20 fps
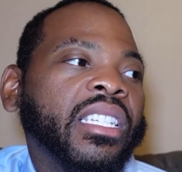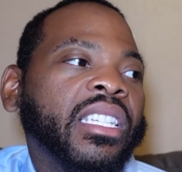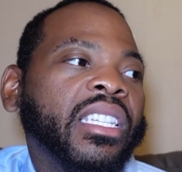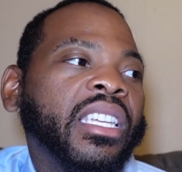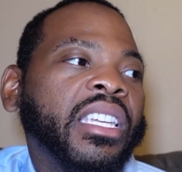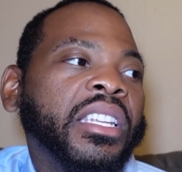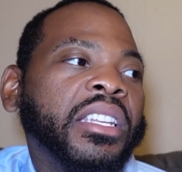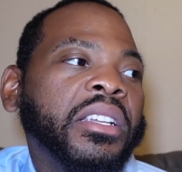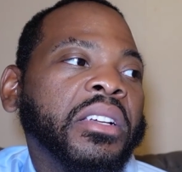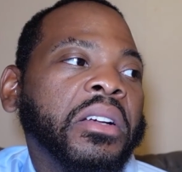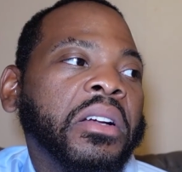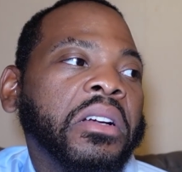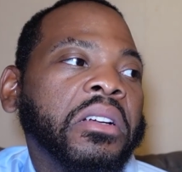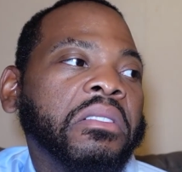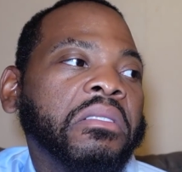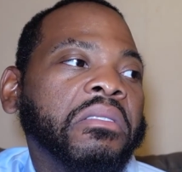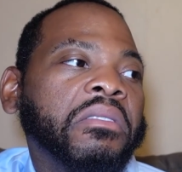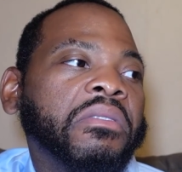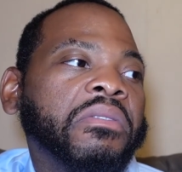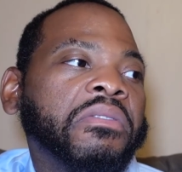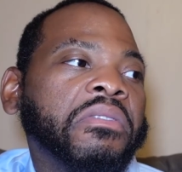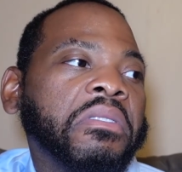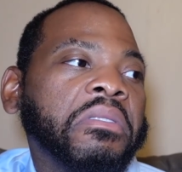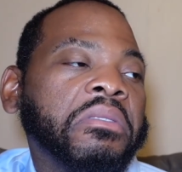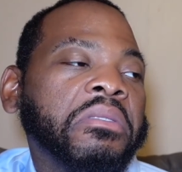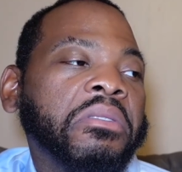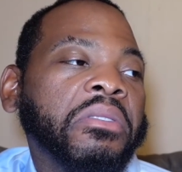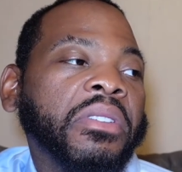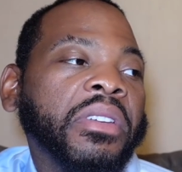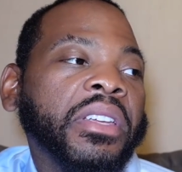kindergarten,
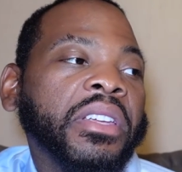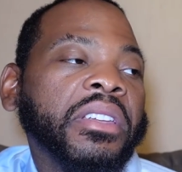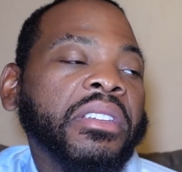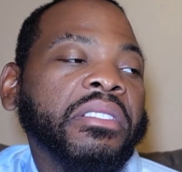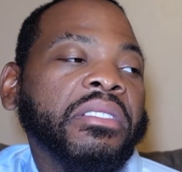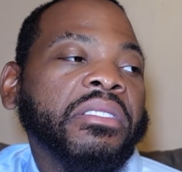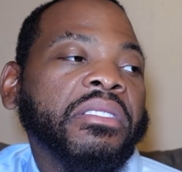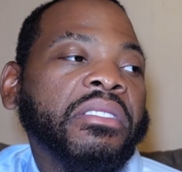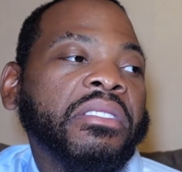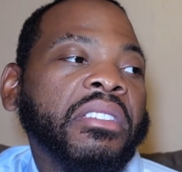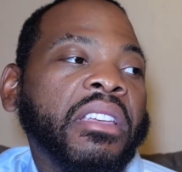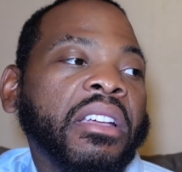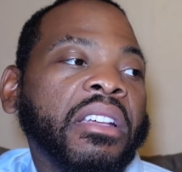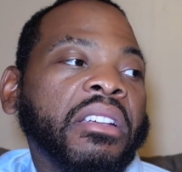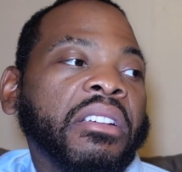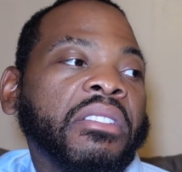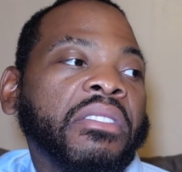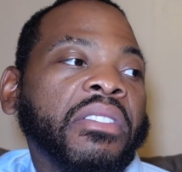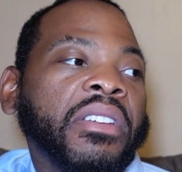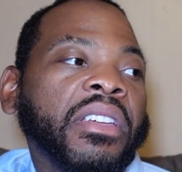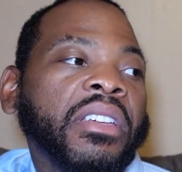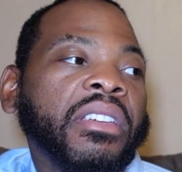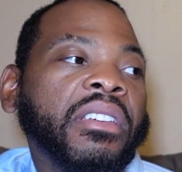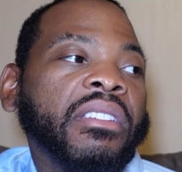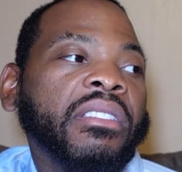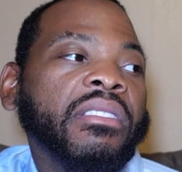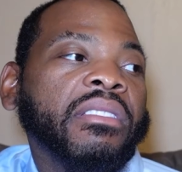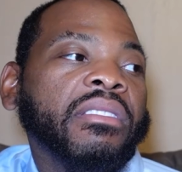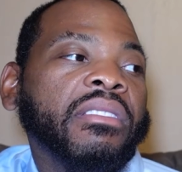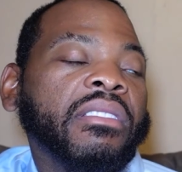first grade, second
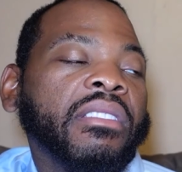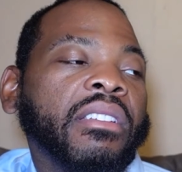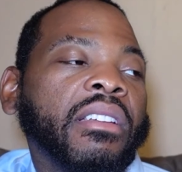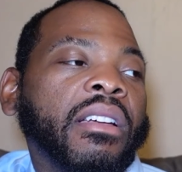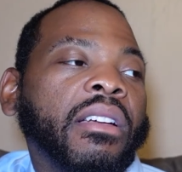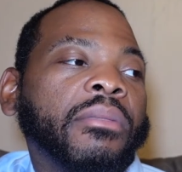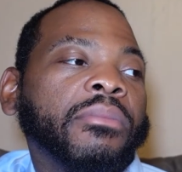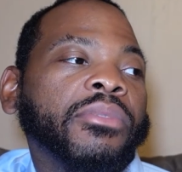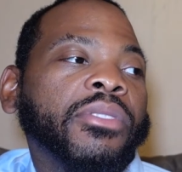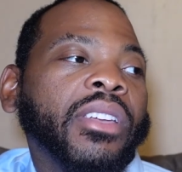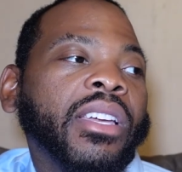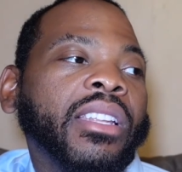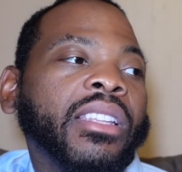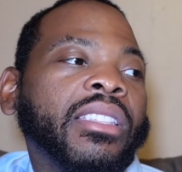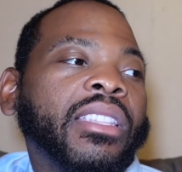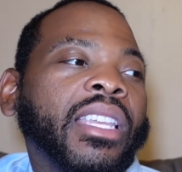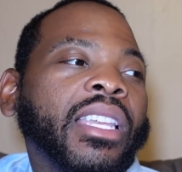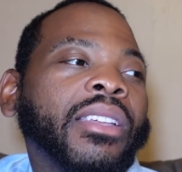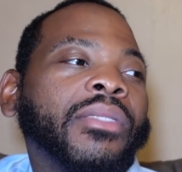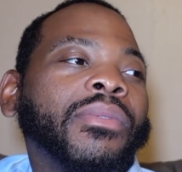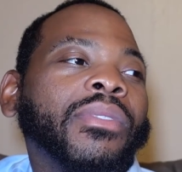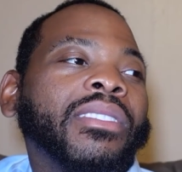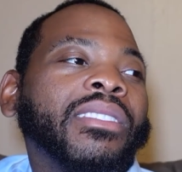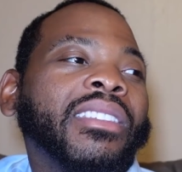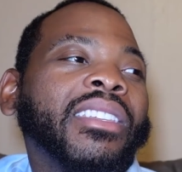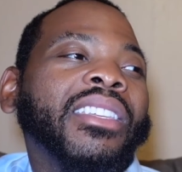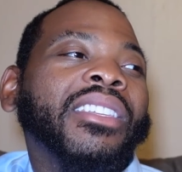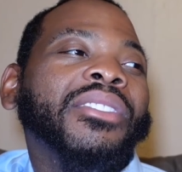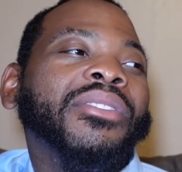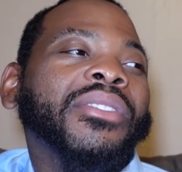grade. I'm trying to think what
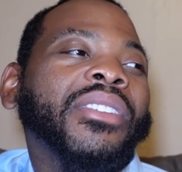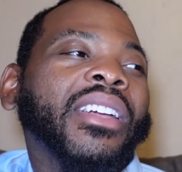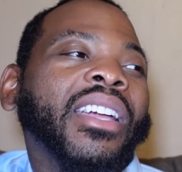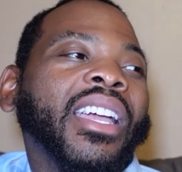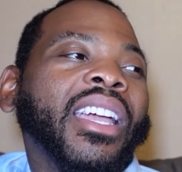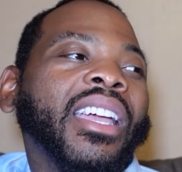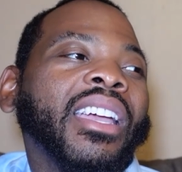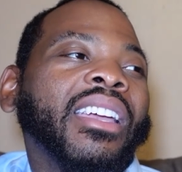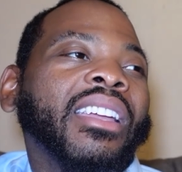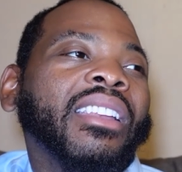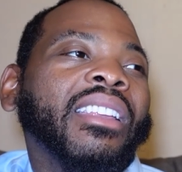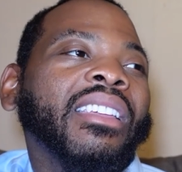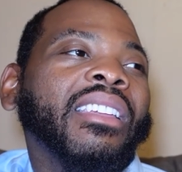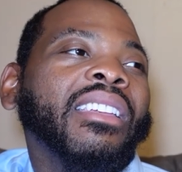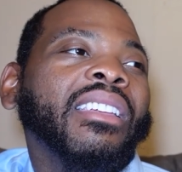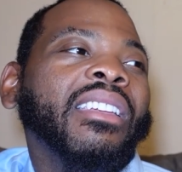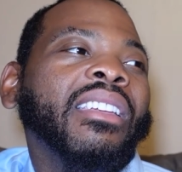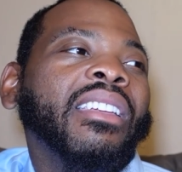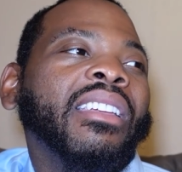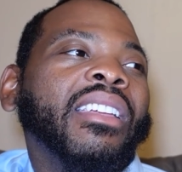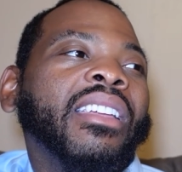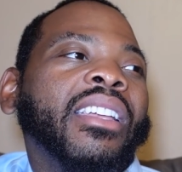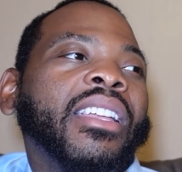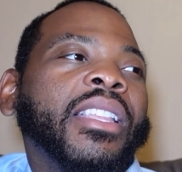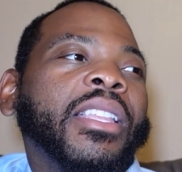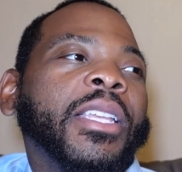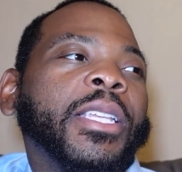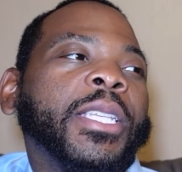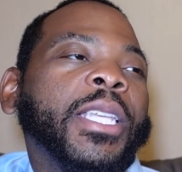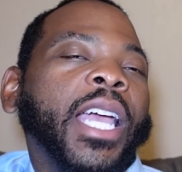teacher I had.
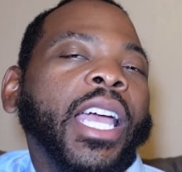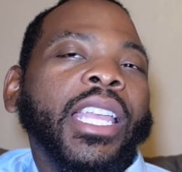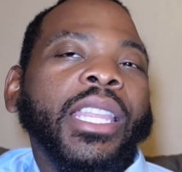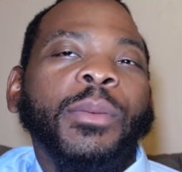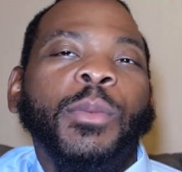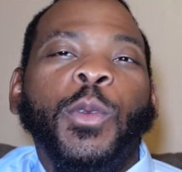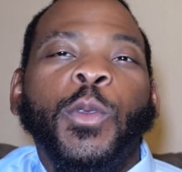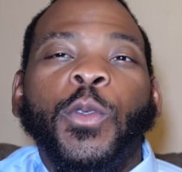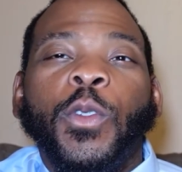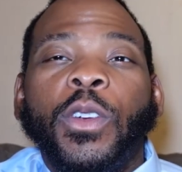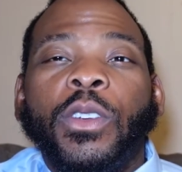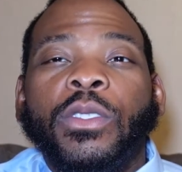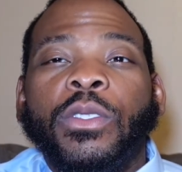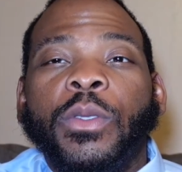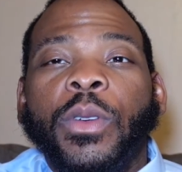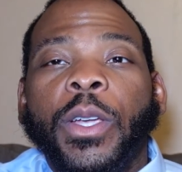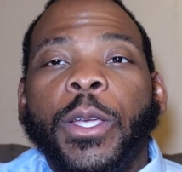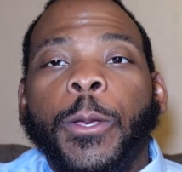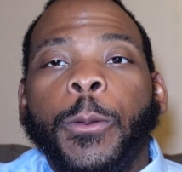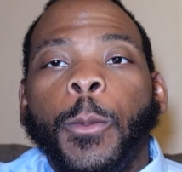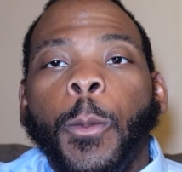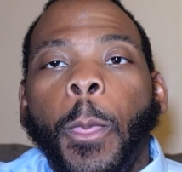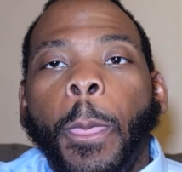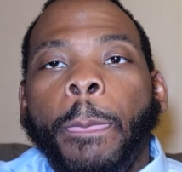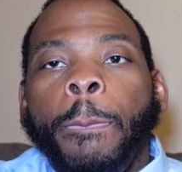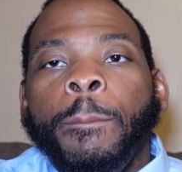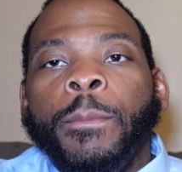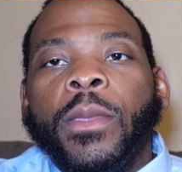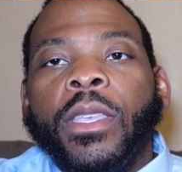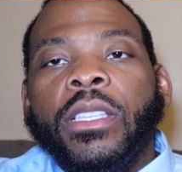It's had to be first grade.
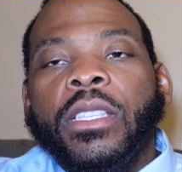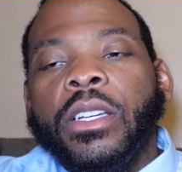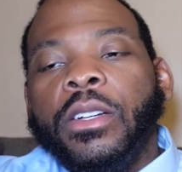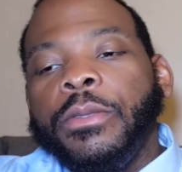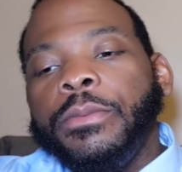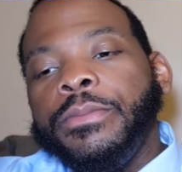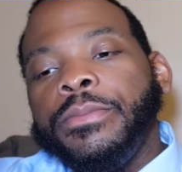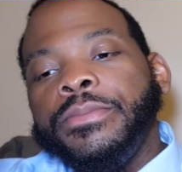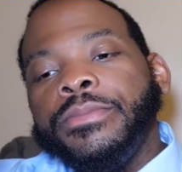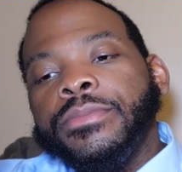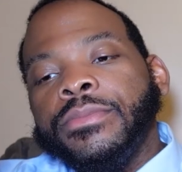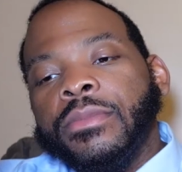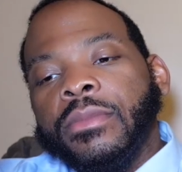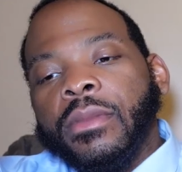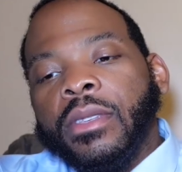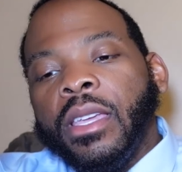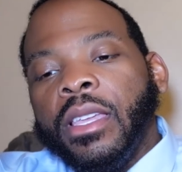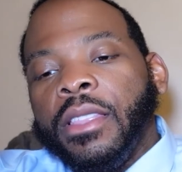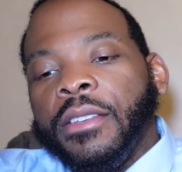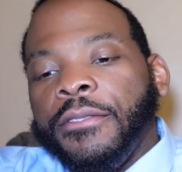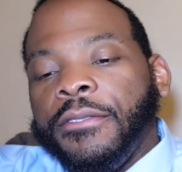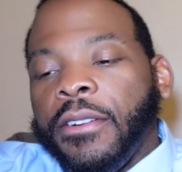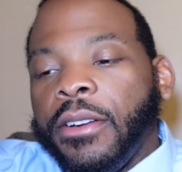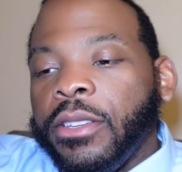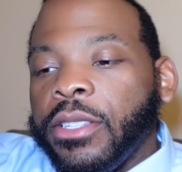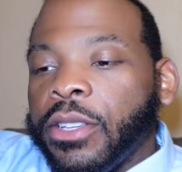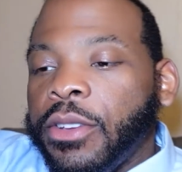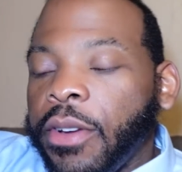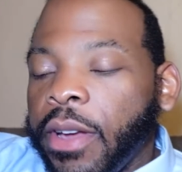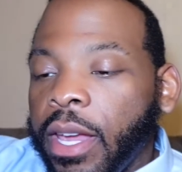So in the
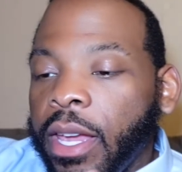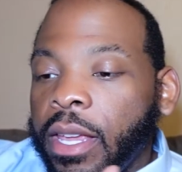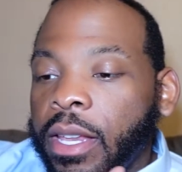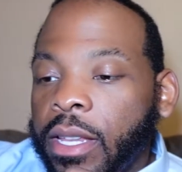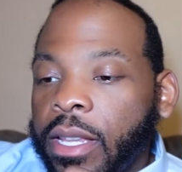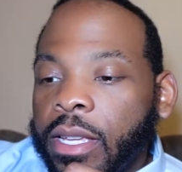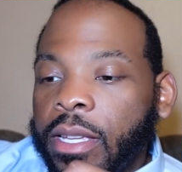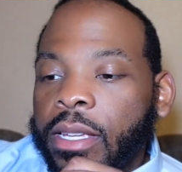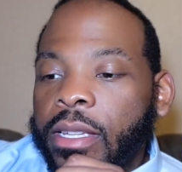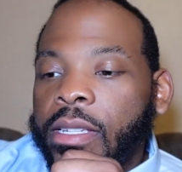first grade,